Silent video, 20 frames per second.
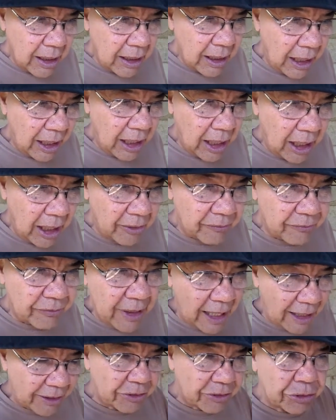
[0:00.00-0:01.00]
I've
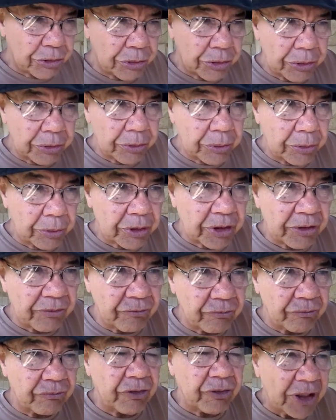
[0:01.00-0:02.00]
got to
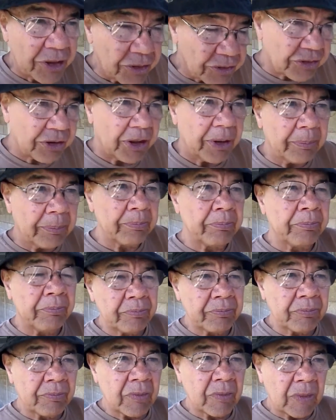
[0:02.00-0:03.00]
convince them
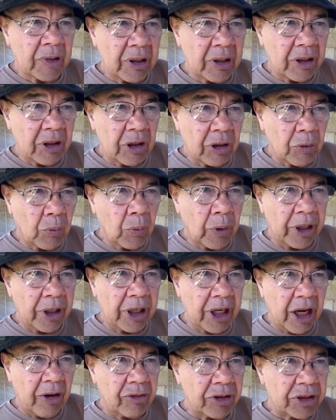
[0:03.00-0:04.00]

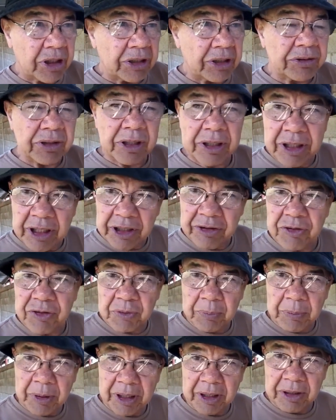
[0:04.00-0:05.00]
when everything's
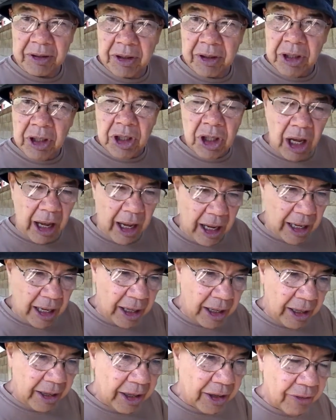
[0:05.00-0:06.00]
against me.
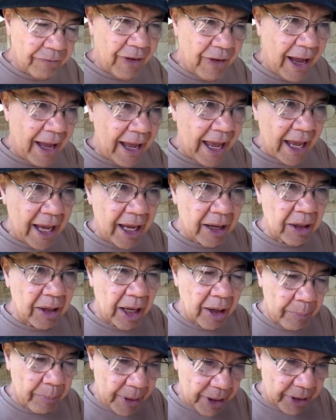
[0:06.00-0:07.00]
If I had
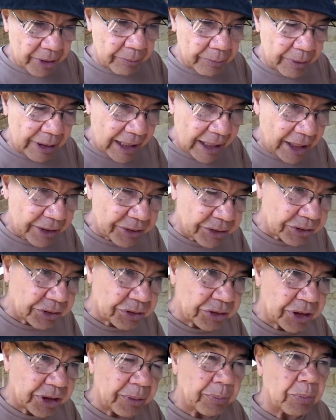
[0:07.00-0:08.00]
a better
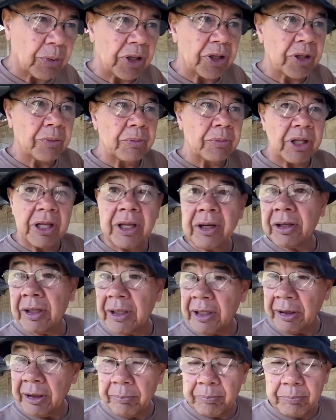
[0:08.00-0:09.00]
relationship with them, then
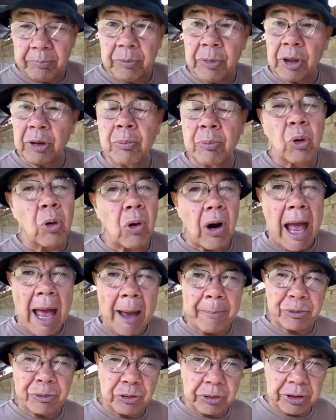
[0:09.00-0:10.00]
they're more
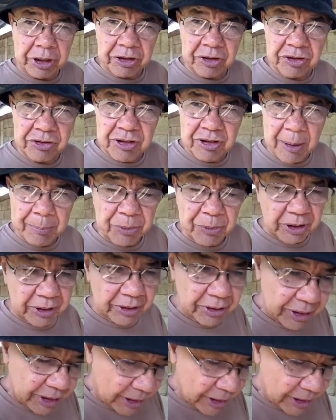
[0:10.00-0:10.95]
apt to accept it.